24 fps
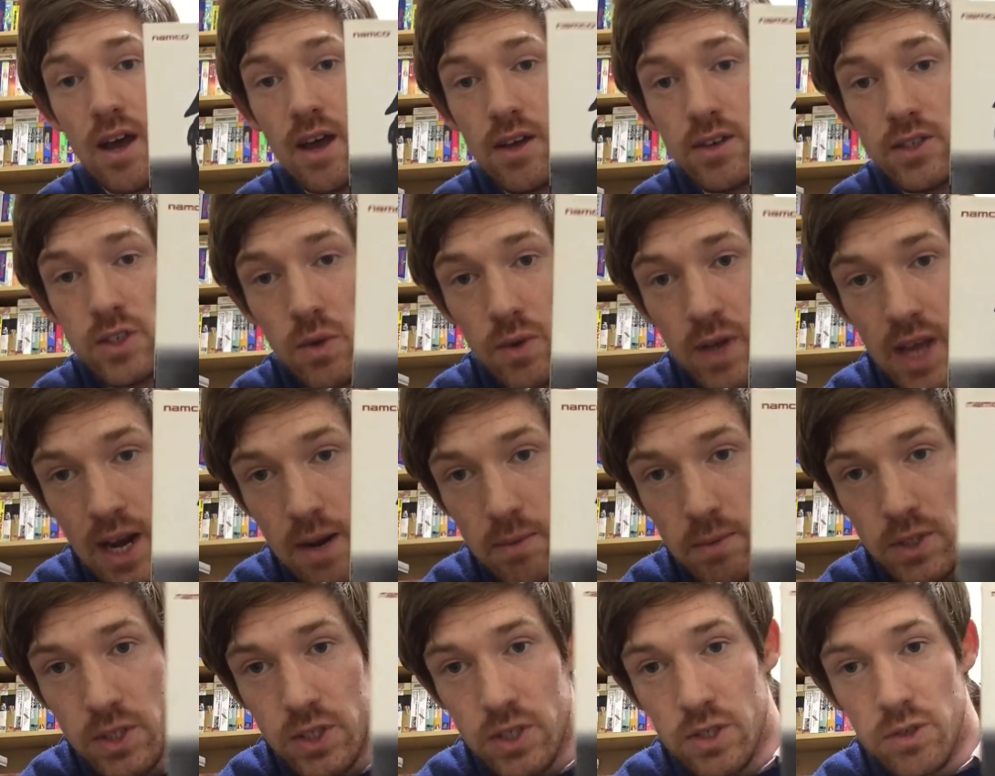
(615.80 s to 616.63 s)
Soul
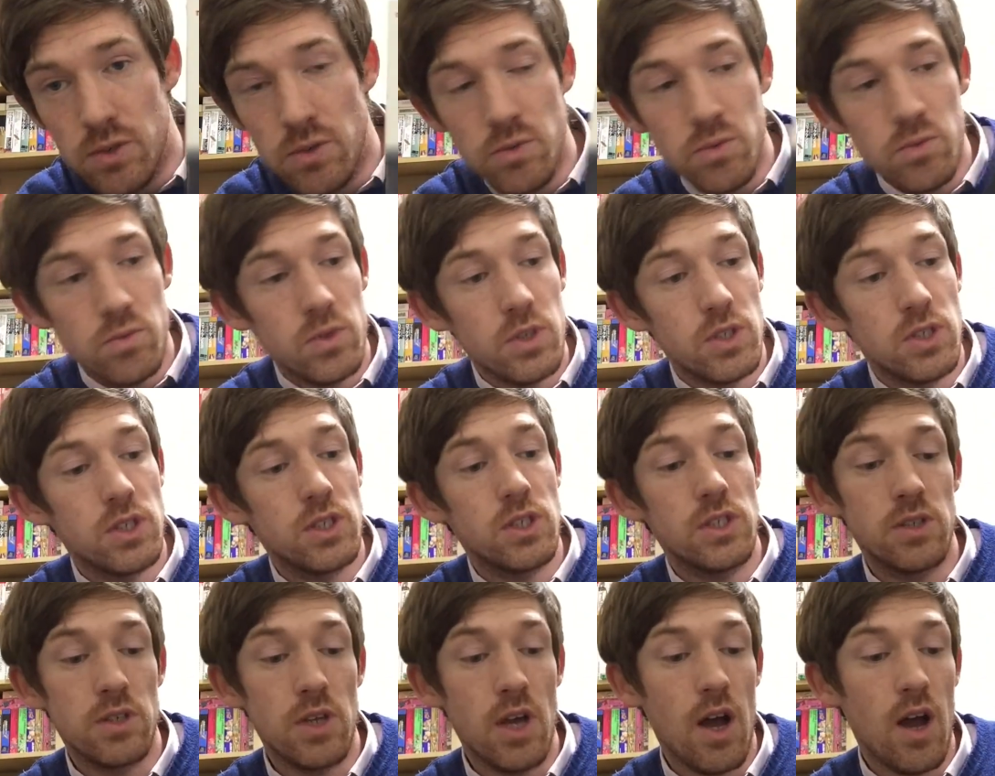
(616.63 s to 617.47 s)
Calibur 2,
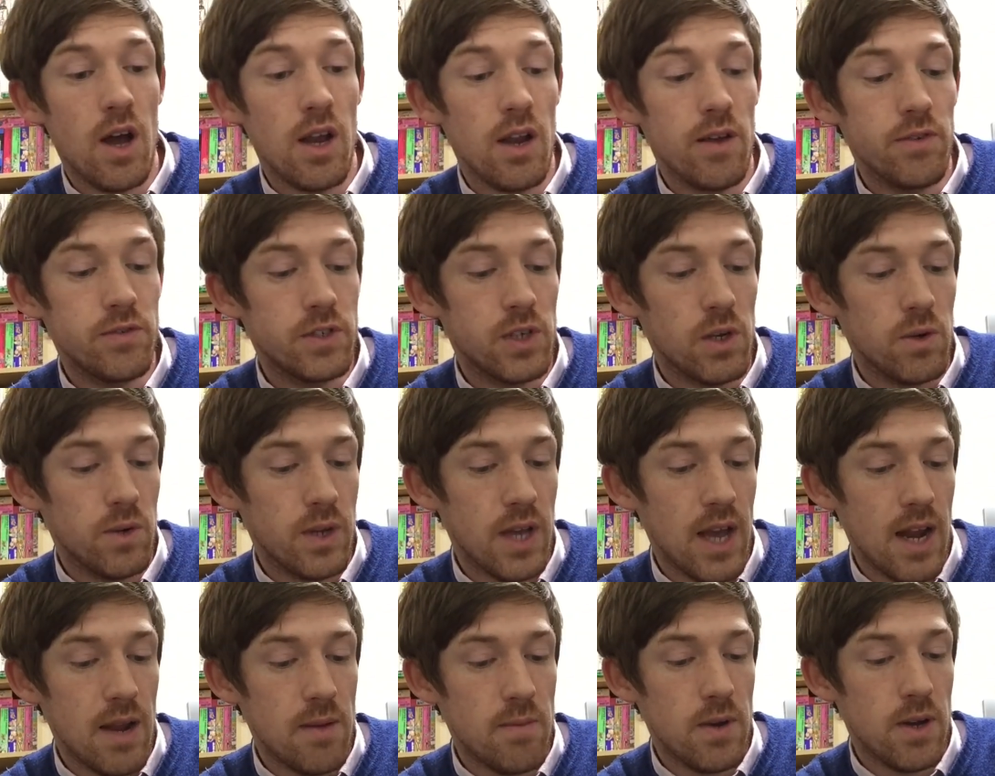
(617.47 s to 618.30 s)
which is I love Soul
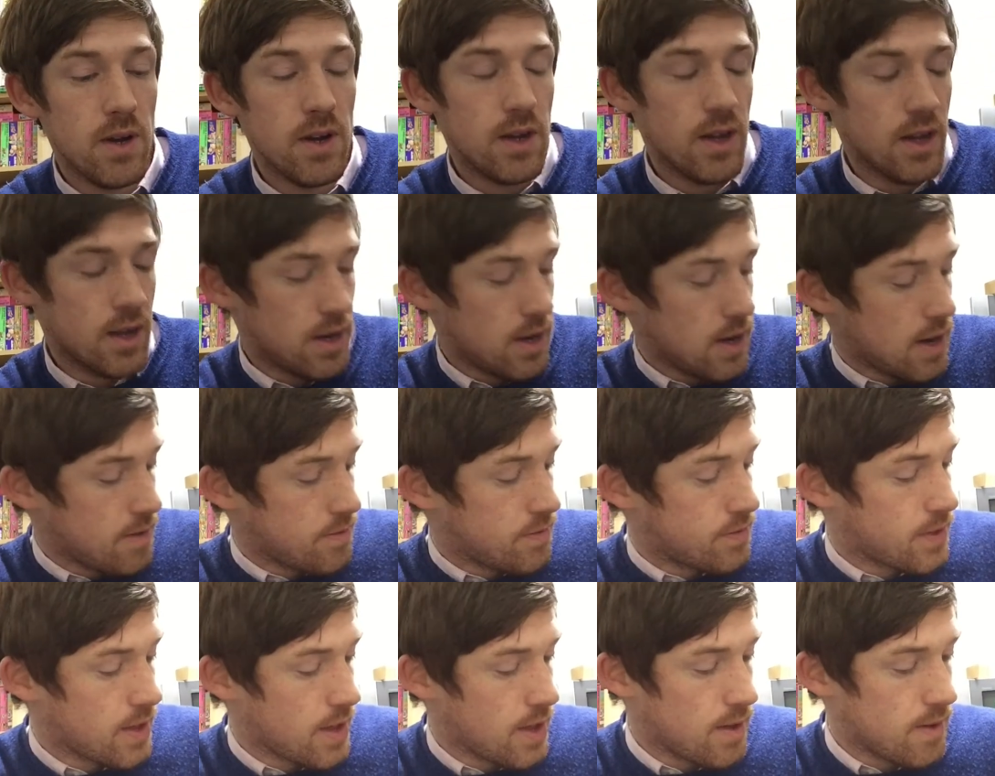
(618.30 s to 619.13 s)
Calibur, and I
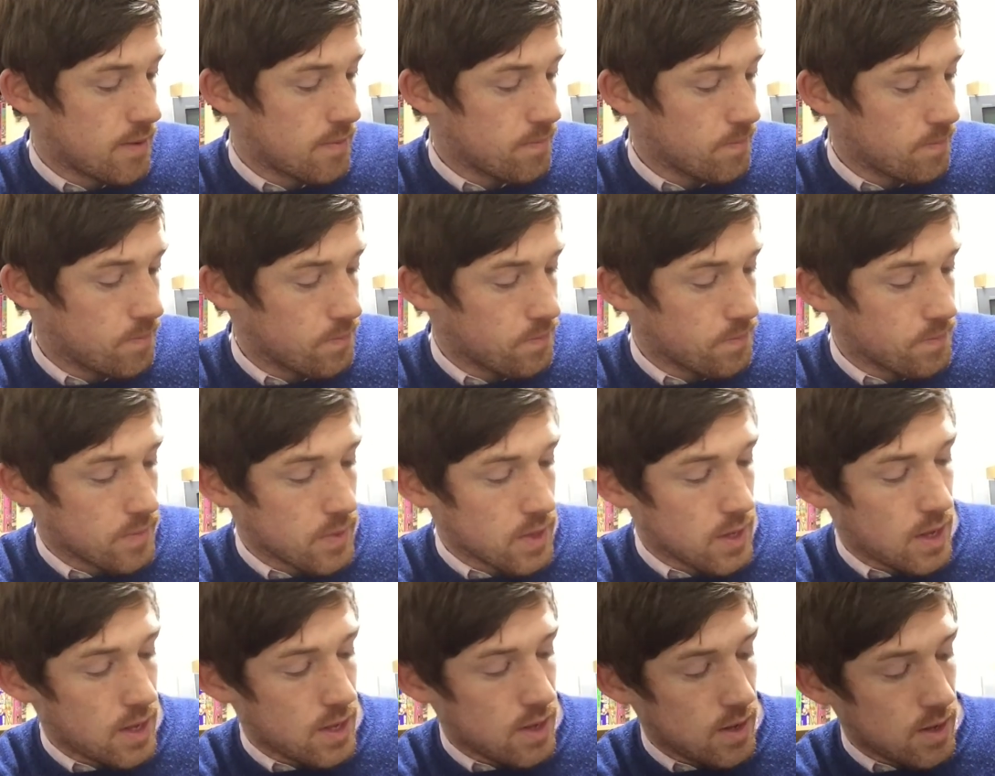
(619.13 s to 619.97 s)
love the
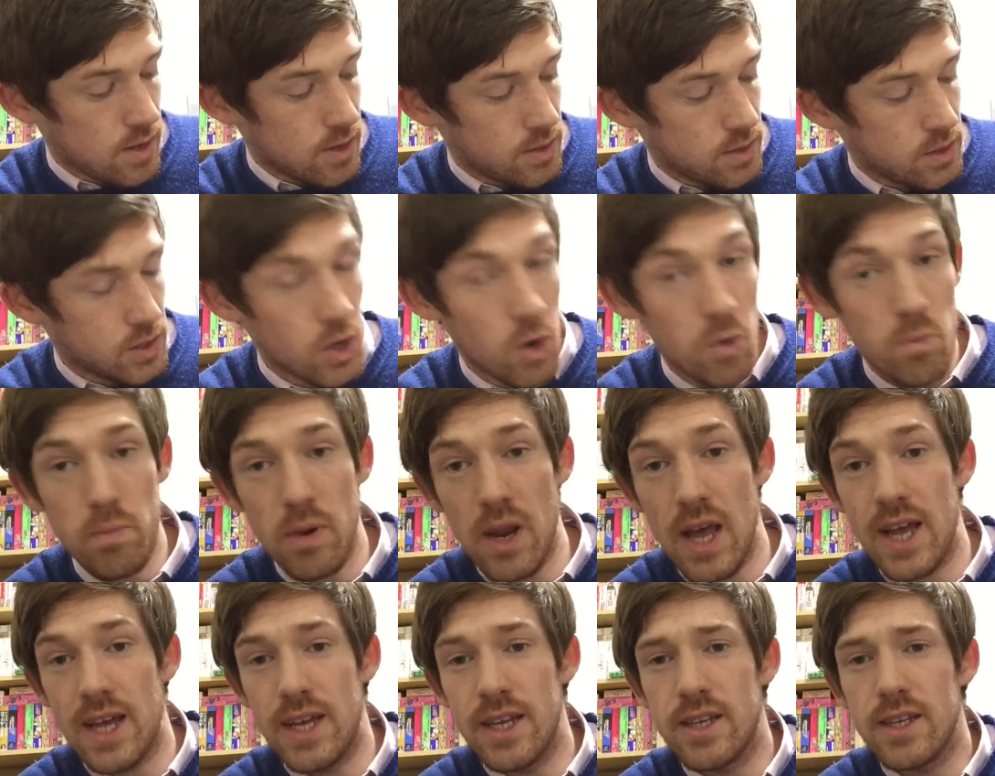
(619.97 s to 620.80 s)
Soul
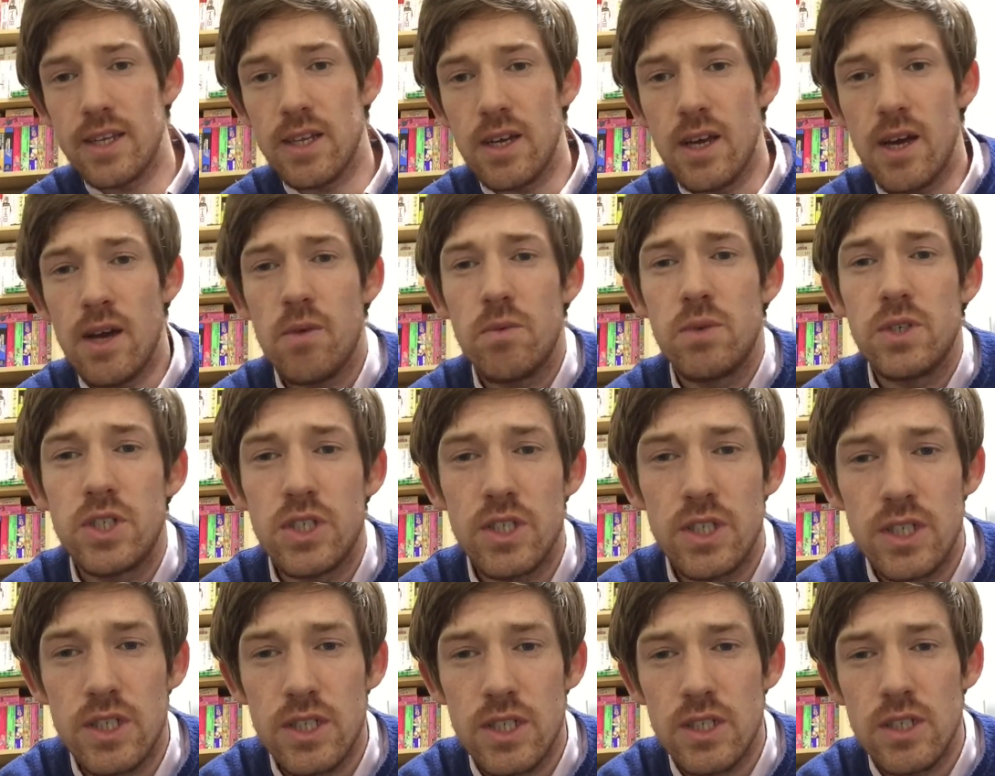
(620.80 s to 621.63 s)
Blade, which
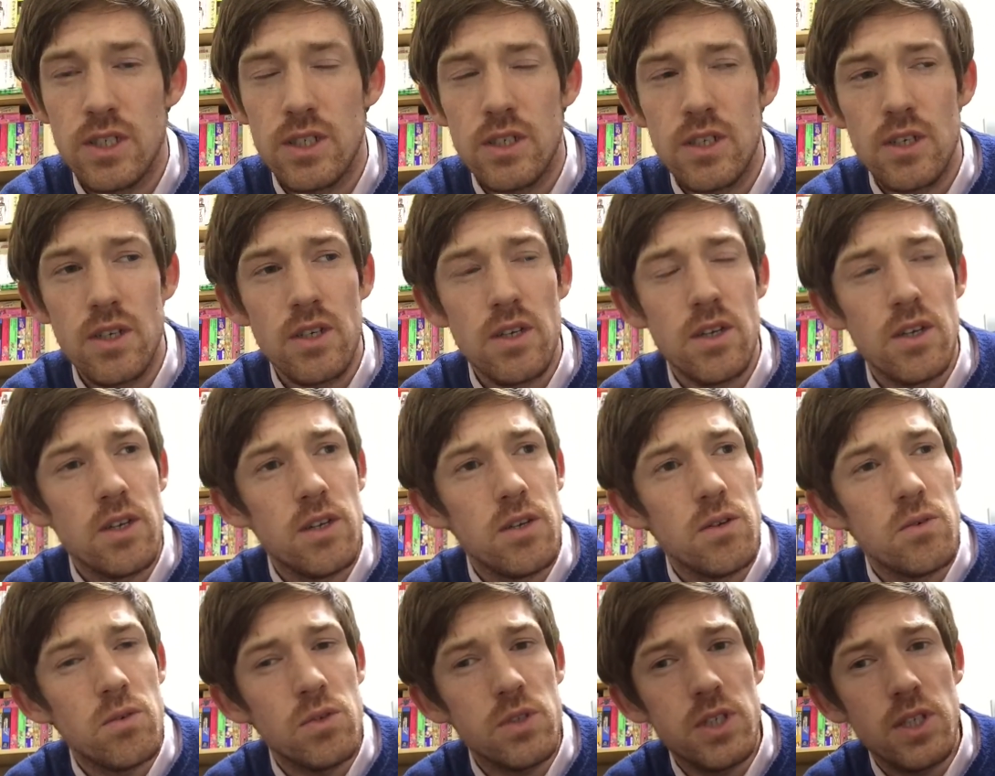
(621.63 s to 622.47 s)
is,
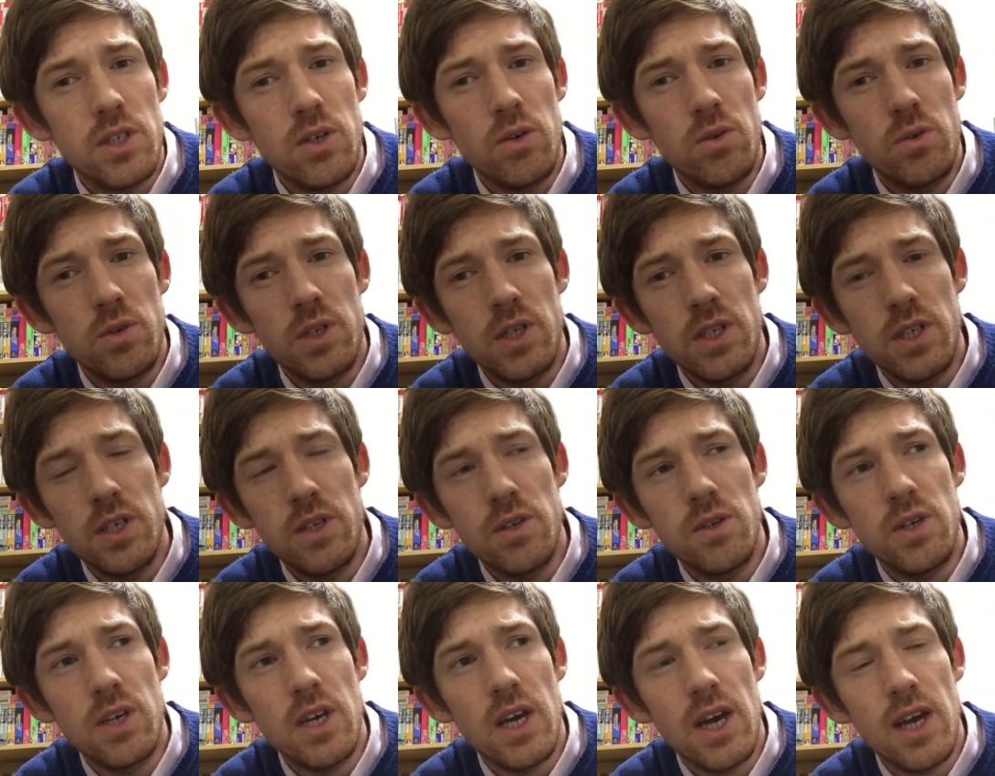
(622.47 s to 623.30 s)
what's it called in
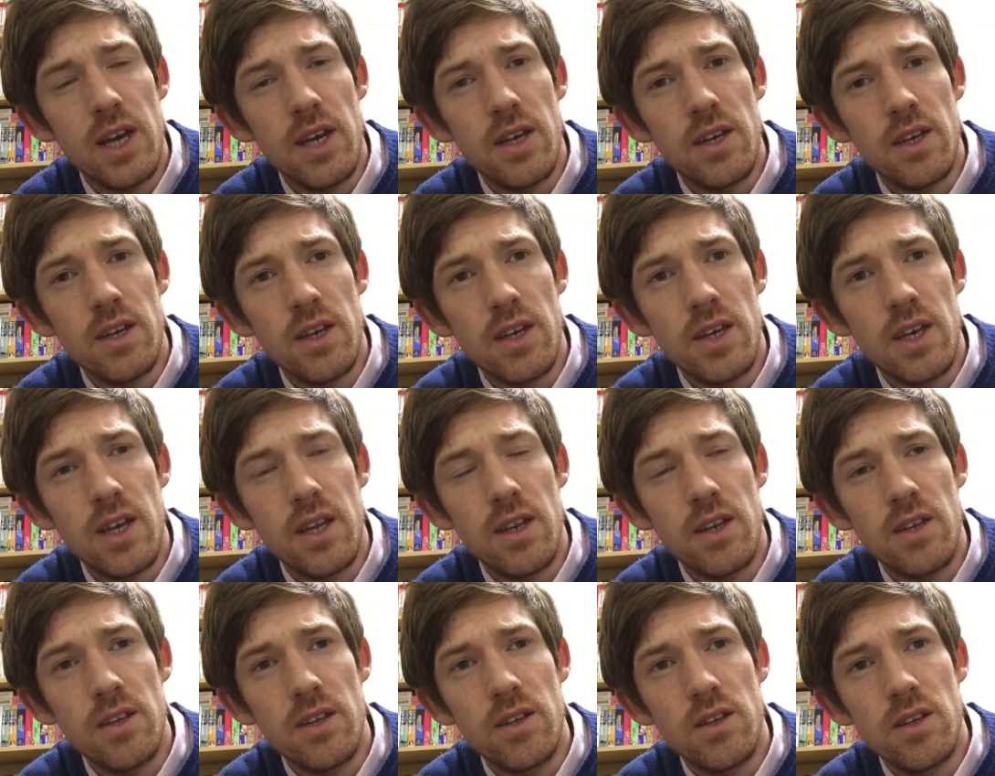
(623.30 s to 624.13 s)
the UK
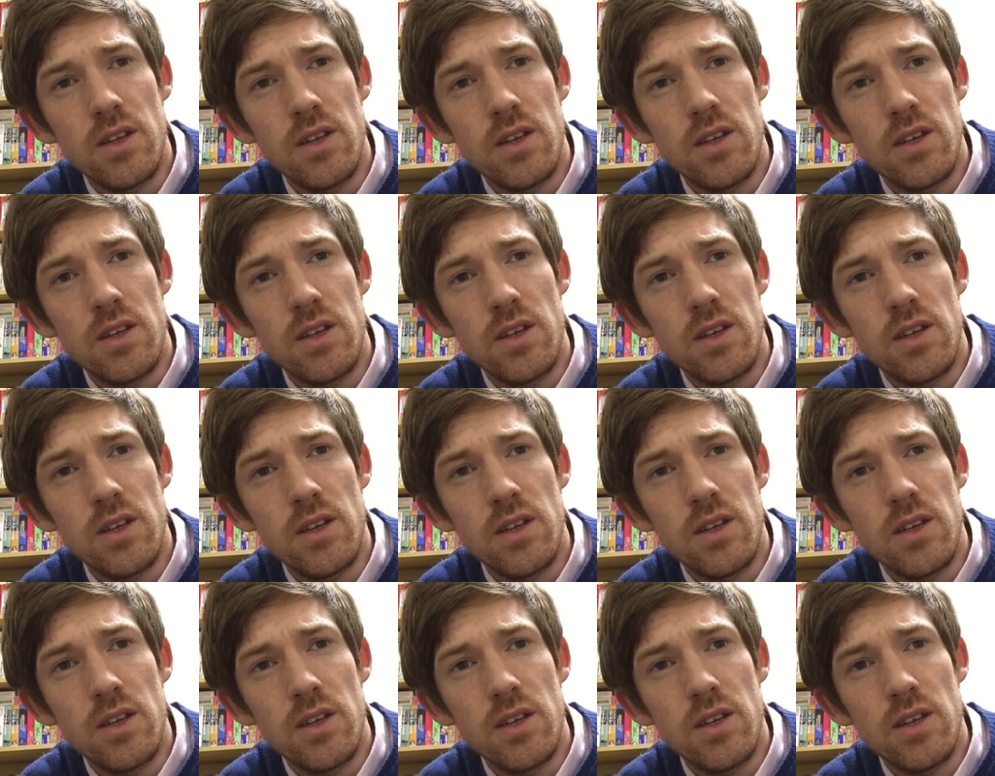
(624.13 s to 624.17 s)
again?